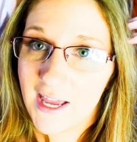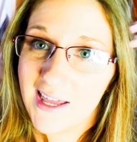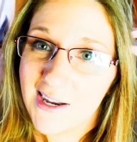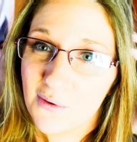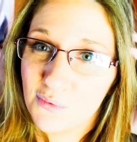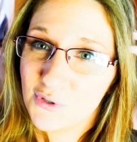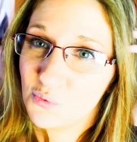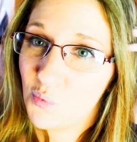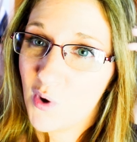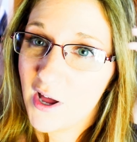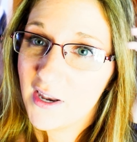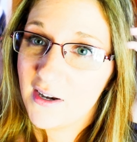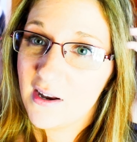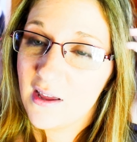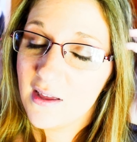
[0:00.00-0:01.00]
and it was
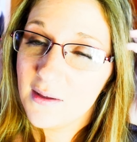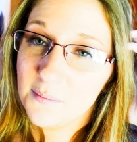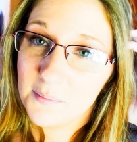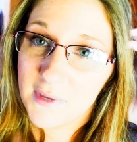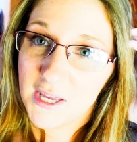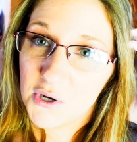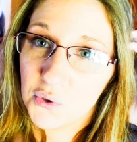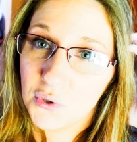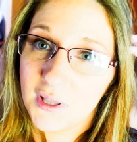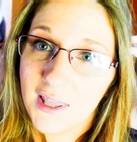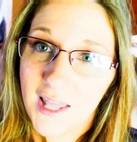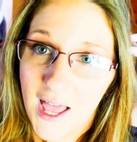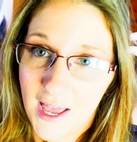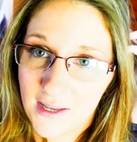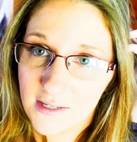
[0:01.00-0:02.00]
1 meal
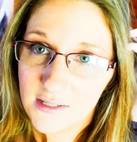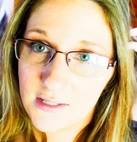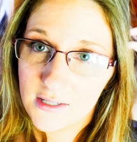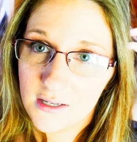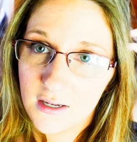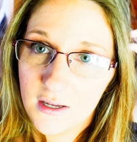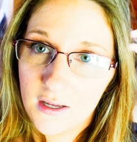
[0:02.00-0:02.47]
less.